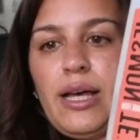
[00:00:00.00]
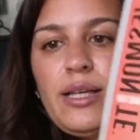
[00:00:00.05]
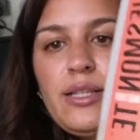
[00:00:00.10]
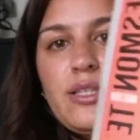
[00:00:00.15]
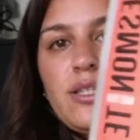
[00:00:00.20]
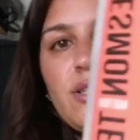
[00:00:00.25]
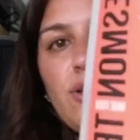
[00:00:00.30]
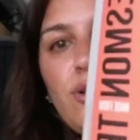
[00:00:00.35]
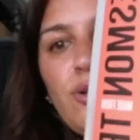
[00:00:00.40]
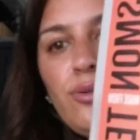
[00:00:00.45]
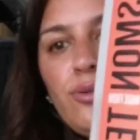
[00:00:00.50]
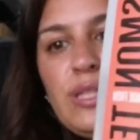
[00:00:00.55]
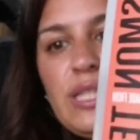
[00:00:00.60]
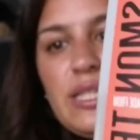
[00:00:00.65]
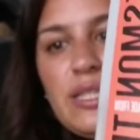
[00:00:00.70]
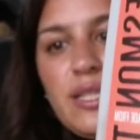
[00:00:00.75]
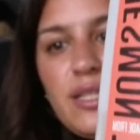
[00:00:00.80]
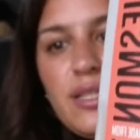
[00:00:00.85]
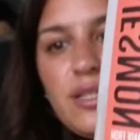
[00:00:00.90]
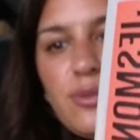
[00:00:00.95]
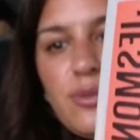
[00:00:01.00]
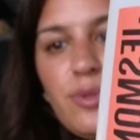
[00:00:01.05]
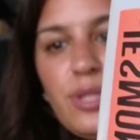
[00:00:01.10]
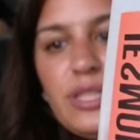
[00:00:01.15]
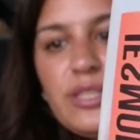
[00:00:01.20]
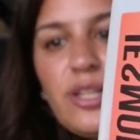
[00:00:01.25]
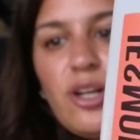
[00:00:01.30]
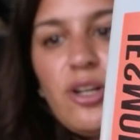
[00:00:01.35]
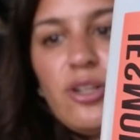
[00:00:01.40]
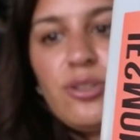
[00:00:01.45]
So this is the
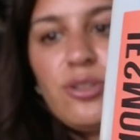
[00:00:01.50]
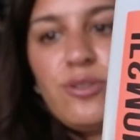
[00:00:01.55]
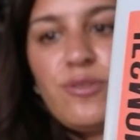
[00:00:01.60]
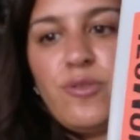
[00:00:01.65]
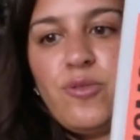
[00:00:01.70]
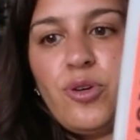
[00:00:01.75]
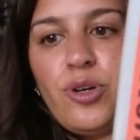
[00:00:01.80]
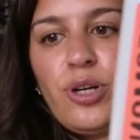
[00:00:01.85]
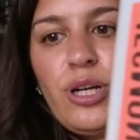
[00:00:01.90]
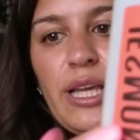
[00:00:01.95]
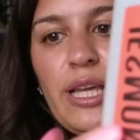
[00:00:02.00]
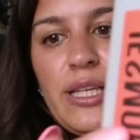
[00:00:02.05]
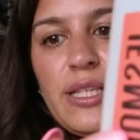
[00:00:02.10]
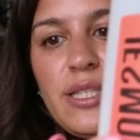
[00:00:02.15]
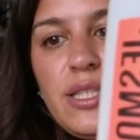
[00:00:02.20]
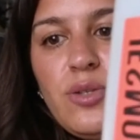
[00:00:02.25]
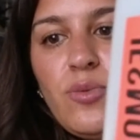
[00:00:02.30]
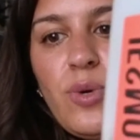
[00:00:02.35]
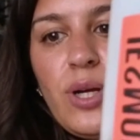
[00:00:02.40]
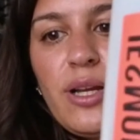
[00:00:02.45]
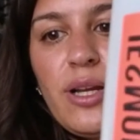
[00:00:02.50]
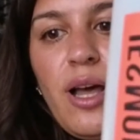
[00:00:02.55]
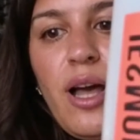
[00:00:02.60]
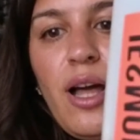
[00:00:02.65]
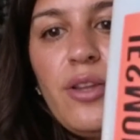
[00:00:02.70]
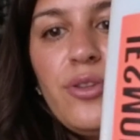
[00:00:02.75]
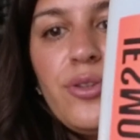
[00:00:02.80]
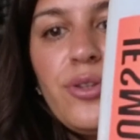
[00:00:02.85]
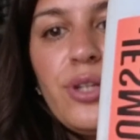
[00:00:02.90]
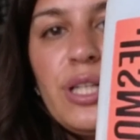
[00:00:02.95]
retarder for
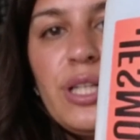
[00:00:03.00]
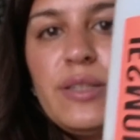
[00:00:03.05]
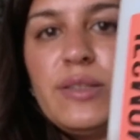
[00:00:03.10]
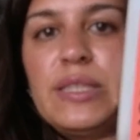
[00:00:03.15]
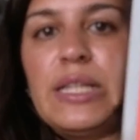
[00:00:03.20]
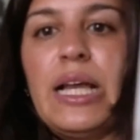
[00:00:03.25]
AC100.